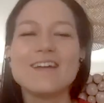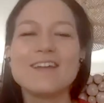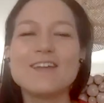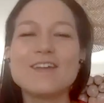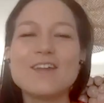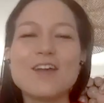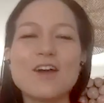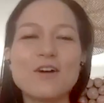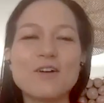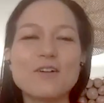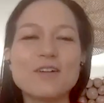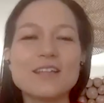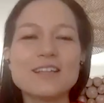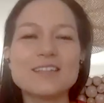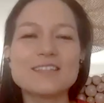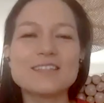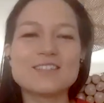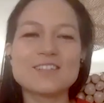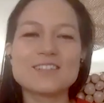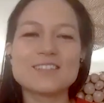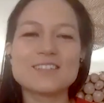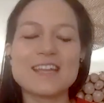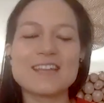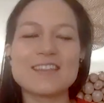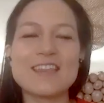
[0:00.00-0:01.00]
you know, it's
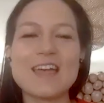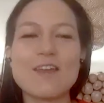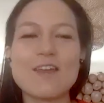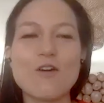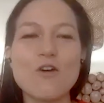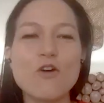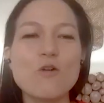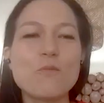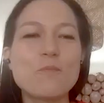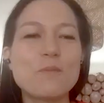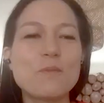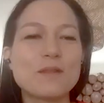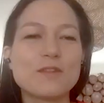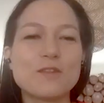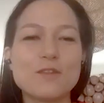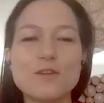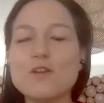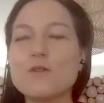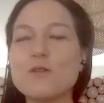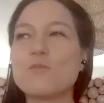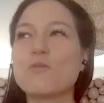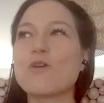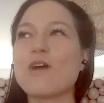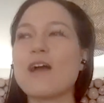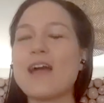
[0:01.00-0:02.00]
just like that open
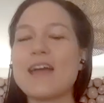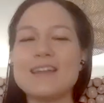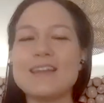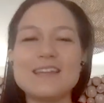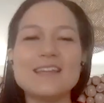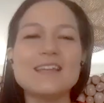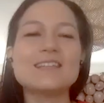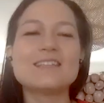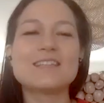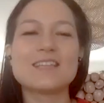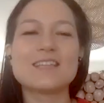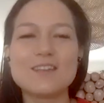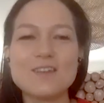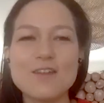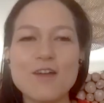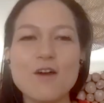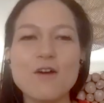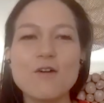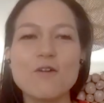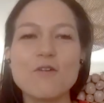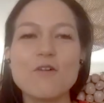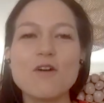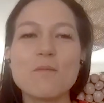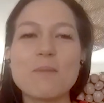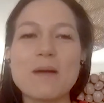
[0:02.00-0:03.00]
loop where I need to
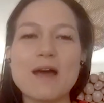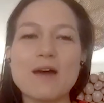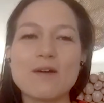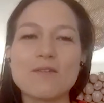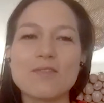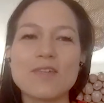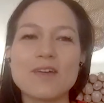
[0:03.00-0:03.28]
know about